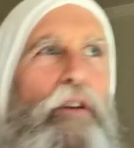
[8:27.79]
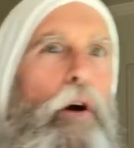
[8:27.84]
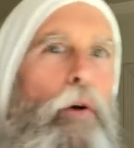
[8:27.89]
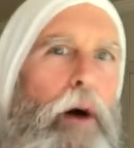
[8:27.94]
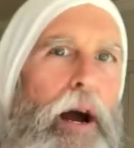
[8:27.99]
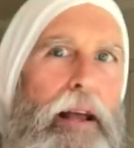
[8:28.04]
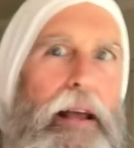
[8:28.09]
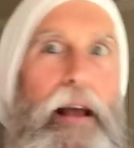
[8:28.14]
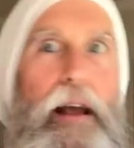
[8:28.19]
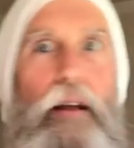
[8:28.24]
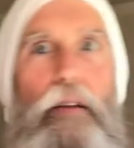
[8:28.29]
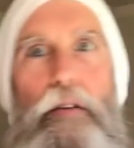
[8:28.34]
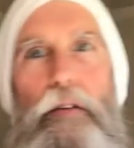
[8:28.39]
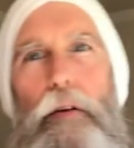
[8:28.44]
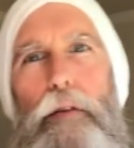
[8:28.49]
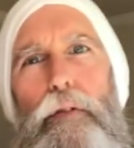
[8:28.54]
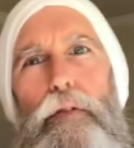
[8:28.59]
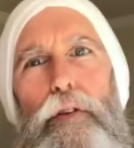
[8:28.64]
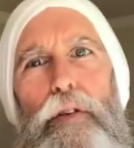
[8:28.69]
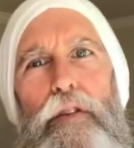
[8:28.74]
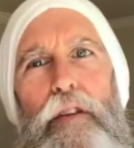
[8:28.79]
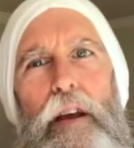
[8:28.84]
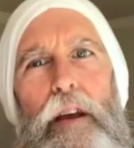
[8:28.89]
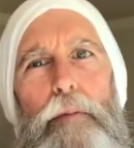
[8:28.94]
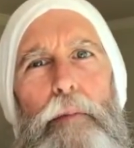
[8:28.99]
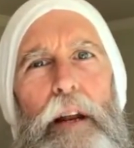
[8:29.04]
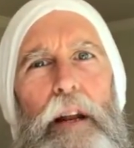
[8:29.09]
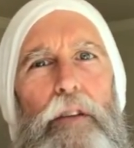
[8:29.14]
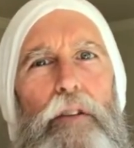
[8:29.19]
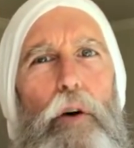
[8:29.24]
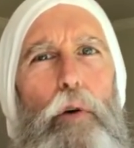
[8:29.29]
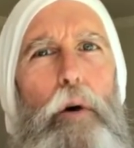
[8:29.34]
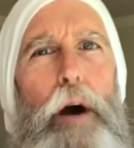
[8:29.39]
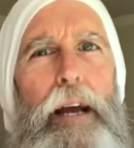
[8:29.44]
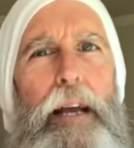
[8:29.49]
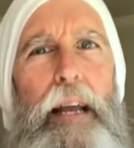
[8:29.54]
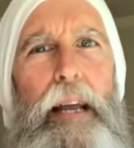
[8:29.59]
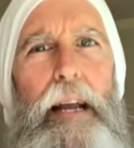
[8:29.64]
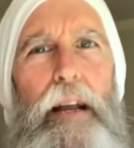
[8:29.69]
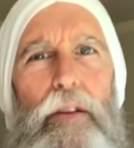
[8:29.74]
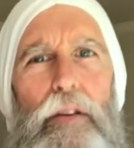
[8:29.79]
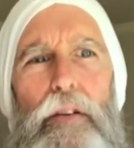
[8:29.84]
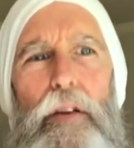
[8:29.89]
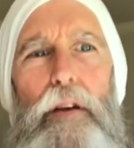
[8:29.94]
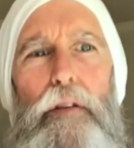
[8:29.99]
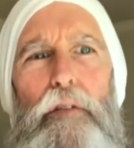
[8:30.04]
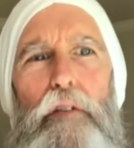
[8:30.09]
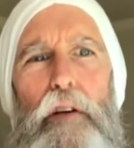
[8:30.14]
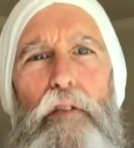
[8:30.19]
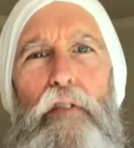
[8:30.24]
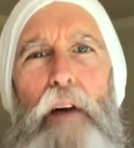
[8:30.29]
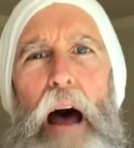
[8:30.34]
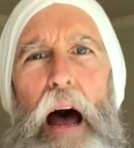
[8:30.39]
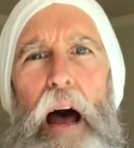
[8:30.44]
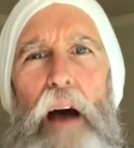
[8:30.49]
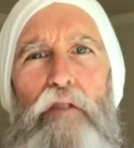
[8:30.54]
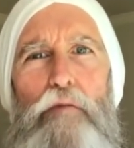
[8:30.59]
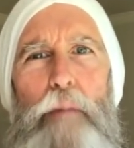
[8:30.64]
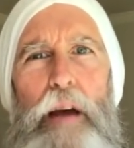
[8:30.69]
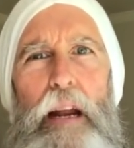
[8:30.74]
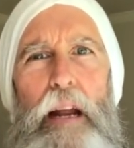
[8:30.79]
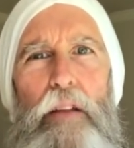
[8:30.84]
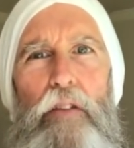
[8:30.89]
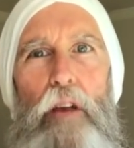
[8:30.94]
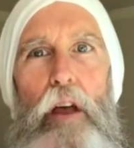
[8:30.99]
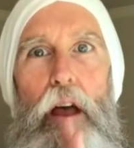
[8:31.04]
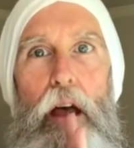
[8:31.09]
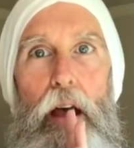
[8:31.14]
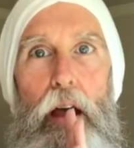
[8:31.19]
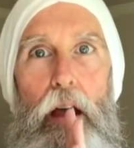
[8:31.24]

Oh, I can't sit for 10 minutes. Oh, I can't sit for 5 minutes.